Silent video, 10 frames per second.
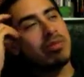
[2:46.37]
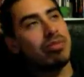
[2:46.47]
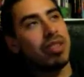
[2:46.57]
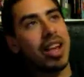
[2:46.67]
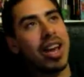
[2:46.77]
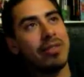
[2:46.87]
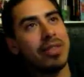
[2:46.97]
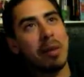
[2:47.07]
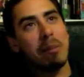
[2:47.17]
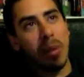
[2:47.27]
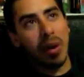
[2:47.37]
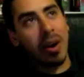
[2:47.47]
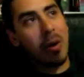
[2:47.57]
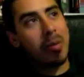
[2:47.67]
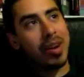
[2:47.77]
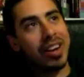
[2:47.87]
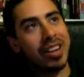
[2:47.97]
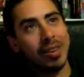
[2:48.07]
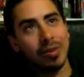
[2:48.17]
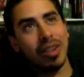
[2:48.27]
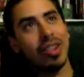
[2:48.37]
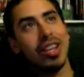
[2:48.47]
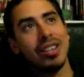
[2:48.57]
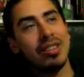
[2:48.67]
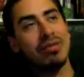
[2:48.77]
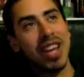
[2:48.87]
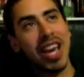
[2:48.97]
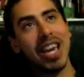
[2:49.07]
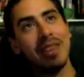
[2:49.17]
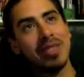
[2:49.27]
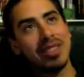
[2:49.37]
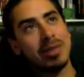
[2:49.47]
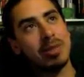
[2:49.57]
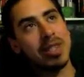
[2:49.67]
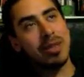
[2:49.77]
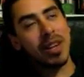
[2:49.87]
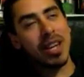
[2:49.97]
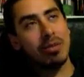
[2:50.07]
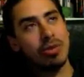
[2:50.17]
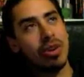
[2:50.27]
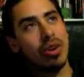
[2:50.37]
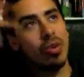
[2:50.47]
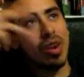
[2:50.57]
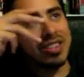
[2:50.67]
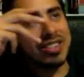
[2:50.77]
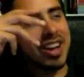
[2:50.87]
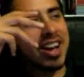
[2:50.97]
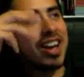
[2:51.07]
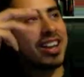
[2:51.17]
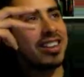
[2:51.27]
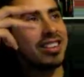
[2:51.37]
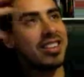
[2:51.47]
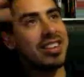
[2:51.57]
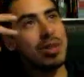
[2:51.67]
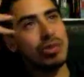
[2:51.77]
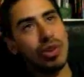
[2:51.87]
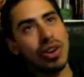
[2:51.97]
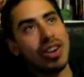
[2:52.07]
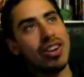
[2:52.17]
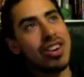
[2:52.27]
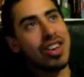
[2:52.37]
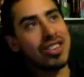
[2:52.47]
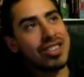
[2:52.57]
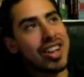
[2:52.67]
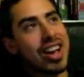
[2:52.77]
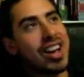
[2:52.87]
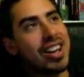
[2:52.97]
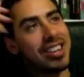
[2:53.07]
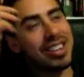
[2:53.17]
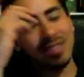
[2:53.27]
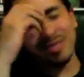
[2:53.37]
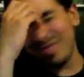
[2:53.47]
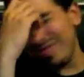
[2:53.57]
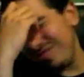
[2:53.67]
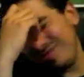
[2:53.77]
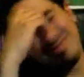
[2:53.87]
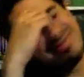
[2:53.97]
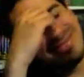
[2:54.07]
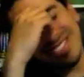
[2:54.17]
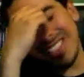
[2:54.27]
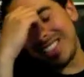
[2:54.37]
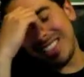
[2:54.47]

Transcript: left the book open, and there was a list of names, and specific names were on one side, and then names were on another side, and. Eh.